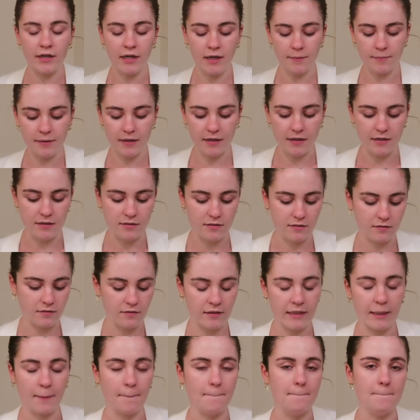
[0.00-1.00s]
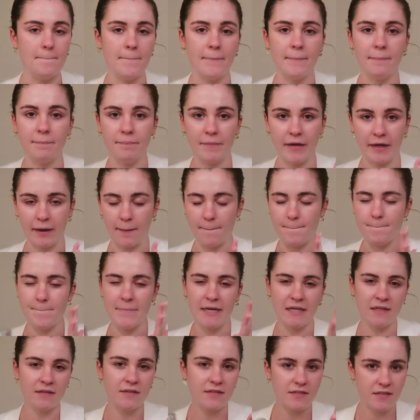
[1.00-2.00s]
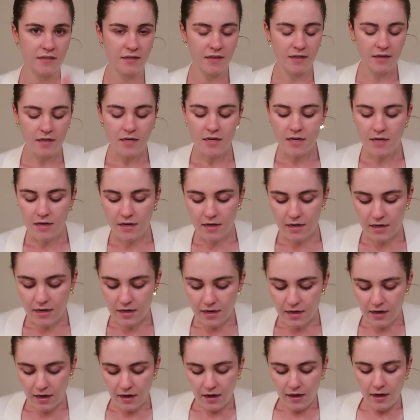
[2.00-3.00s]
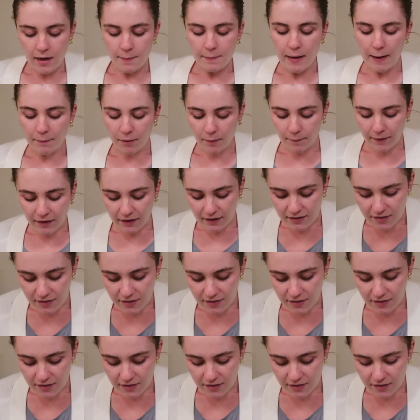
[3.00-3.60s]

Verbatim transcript: in it, because like like a mint peppermint